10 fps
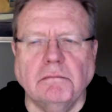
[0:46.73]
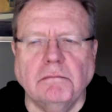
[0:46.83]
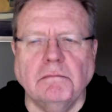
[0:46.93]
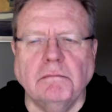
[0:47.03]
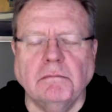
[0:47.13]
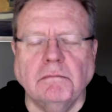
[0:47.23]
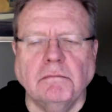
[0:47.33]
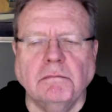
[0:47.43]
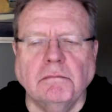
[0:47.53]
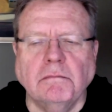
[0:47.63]

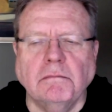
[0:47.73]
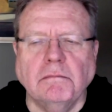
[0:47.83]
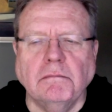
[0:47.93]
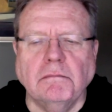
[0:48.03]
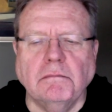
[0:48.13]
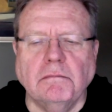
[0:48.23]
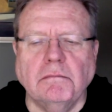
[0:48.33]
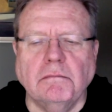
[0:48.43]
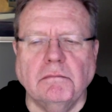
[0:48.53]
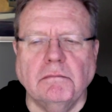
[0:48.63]

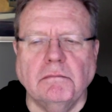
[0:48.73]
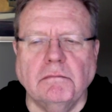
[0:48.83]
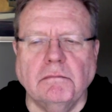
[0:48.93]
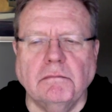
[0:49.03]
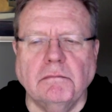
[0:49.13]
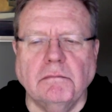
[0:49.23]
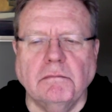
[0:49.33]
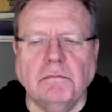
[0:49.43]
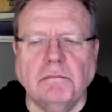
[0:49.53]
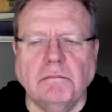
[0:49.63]

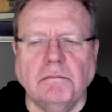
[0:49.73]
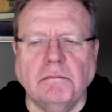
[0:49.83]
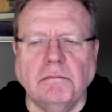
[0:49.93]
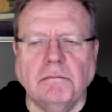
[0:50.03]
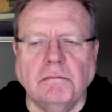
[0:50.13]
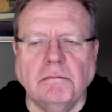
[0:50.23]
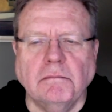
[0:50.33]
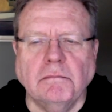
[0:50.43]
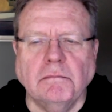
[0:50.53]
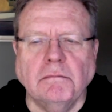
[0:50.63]

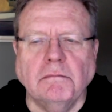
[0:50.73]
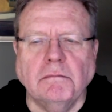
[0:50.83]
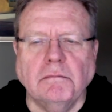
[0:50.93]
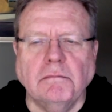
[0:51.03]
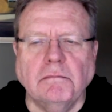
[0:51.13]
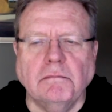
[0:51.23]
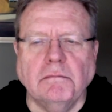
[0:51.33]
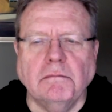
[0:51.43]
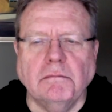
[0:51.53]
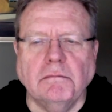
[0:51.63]

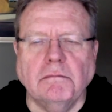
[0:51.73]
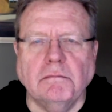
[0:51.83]
No words are spoken by the person on screen.